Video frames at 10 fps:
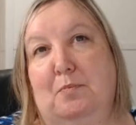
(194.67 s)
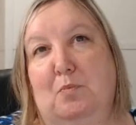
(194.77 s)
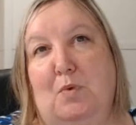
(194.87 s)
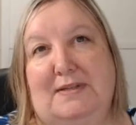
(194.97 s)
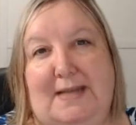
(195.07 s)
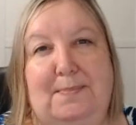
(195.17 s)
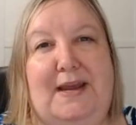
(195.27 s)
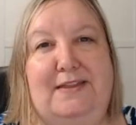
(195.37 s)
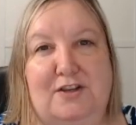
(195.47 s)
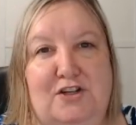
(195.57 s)
once I
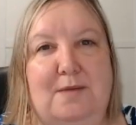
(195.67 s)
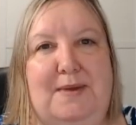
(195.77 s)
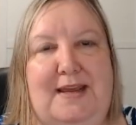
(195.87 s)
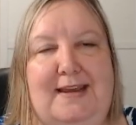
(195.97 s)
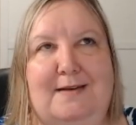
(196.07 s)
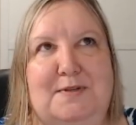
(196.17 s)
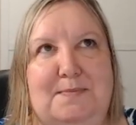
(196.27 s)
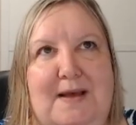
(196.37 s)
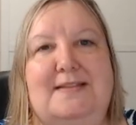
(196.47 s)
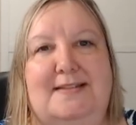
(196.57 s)
paid the shipping, it was
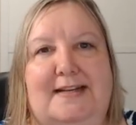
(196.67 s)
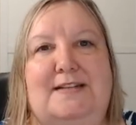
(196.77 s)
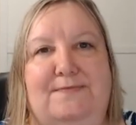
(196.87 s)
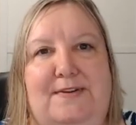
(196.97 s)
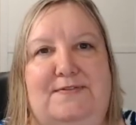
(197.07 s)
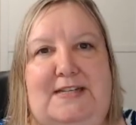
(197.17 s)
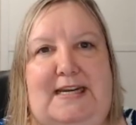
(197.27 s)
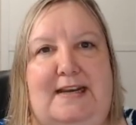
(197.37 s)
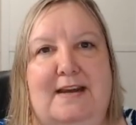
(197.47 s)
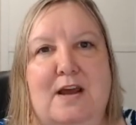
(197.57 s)
about $6.50